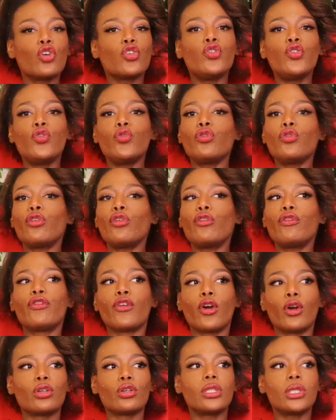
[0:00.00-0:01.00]

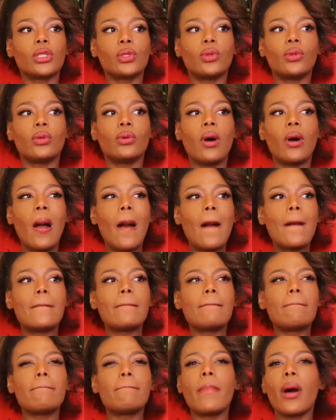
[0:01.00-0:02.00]
universal
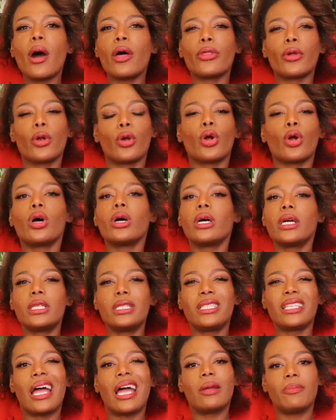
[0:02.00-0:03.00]

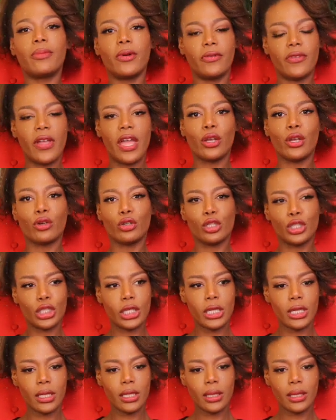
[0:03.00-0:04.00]
motherhood type of
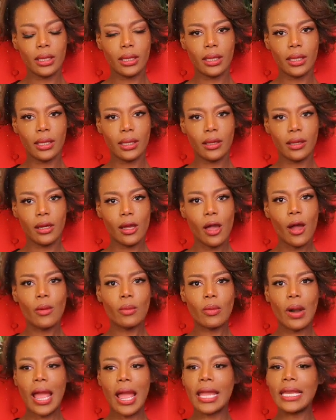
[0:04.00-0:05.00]
energy,
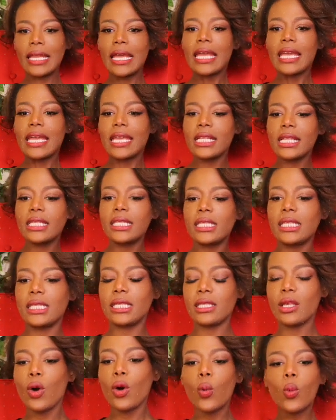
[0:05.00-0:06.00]
right?
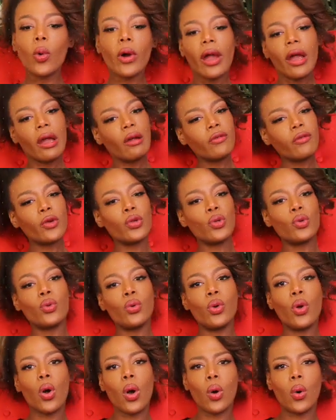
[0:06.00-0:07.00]
It's wherever
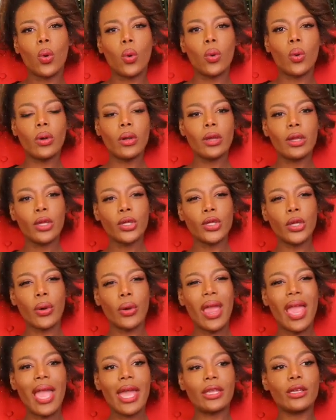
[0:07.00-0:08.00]
you go,
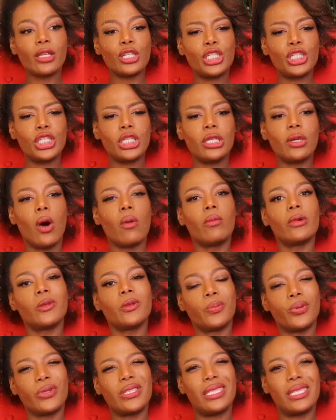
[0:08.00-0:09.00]
your energy
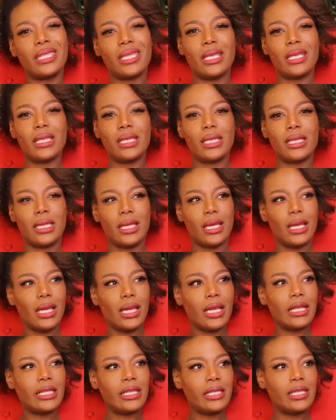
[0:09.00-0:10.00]
almost precedes
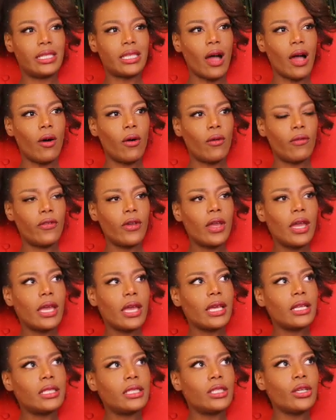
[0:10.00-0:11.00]
itself.
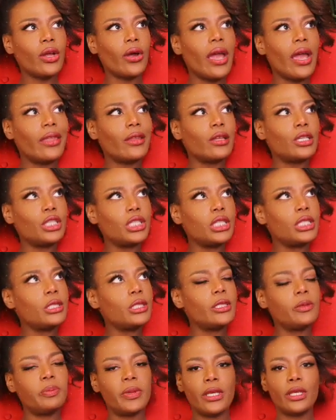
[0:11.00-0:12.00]
It's your energy
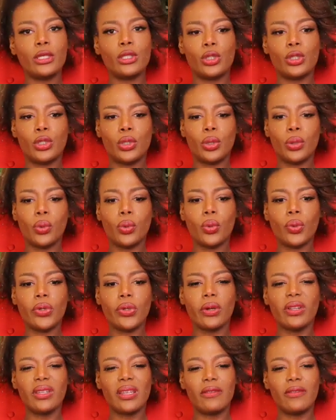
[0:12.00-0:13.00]
speaks to
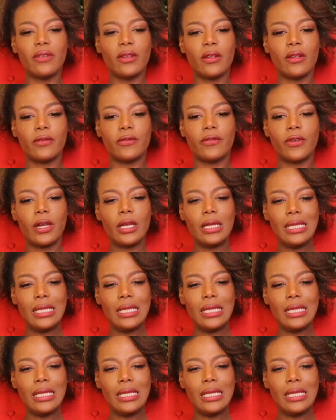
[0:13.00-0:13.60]
your level of